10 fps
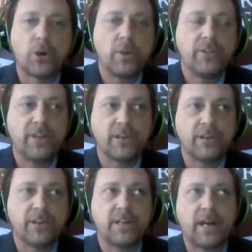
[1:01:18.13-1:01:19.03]
Uh,
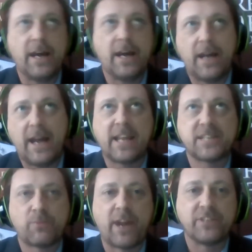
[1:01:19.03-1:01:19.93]
so there's,
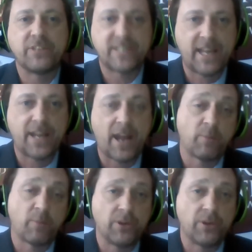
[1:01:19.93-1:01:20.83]
I, I guess what I
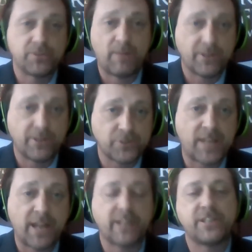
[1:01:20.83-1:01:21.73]
would say, and I
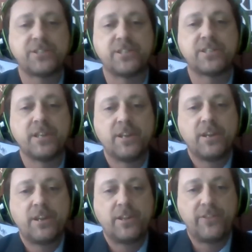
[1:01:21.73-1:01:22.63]
propose my understanding of
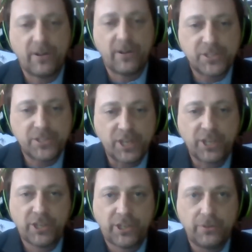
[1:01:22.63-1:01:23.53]
this is
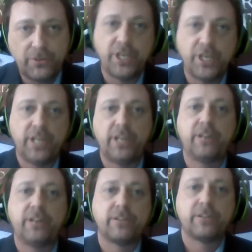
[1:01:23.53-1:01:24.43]
there is a
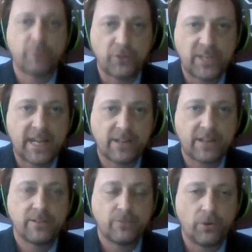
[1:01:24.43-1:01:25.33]
huge need to
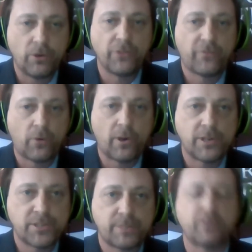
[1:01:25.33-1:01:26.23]
protect
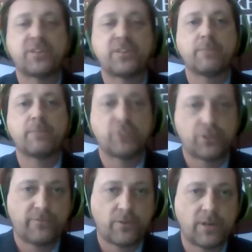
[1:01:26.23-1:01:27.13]
old forests, to
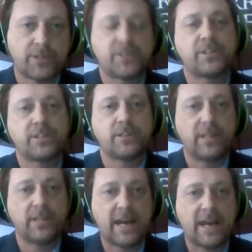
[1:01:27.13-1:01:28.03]
protect mature
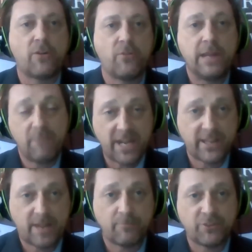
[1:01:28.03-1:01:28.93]
forests, and to
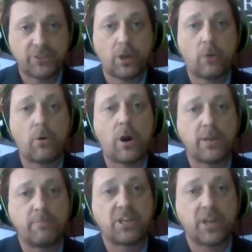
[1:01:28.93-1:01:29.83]
allow many of
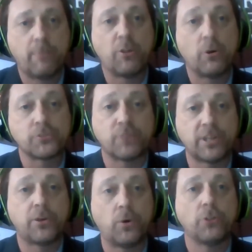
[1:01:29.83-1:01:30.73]
them to go on and
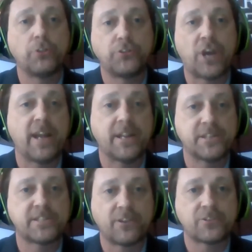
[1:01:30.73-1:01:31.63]
become those really
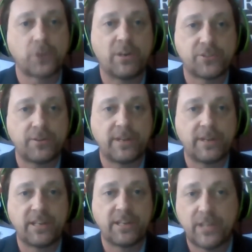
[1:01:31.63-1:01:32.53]
old giants that
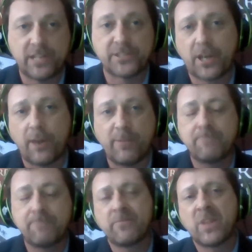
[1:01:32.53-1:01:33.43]
are sequestering
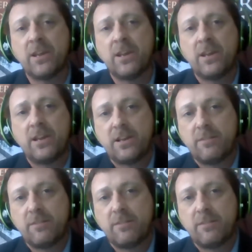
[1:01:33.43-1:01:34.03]
lots and lots of carbon